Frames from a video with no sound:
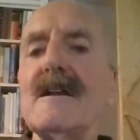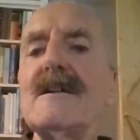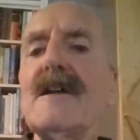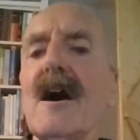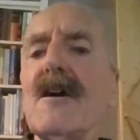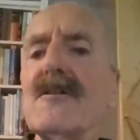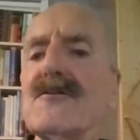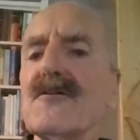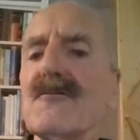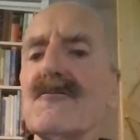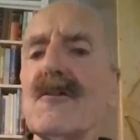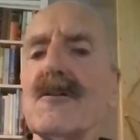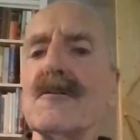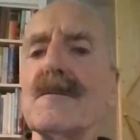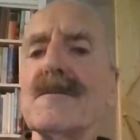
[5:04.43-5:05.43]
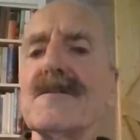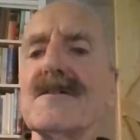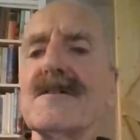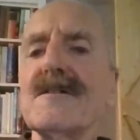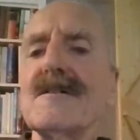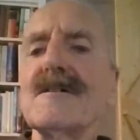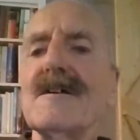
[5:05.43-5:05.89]
Large
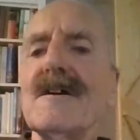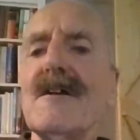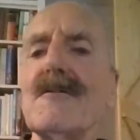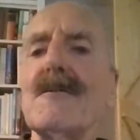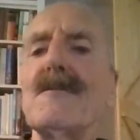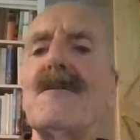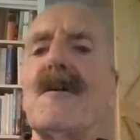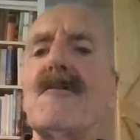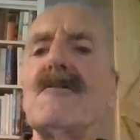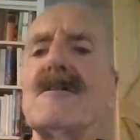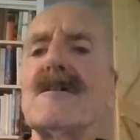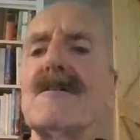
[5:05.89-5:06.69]
groups are a very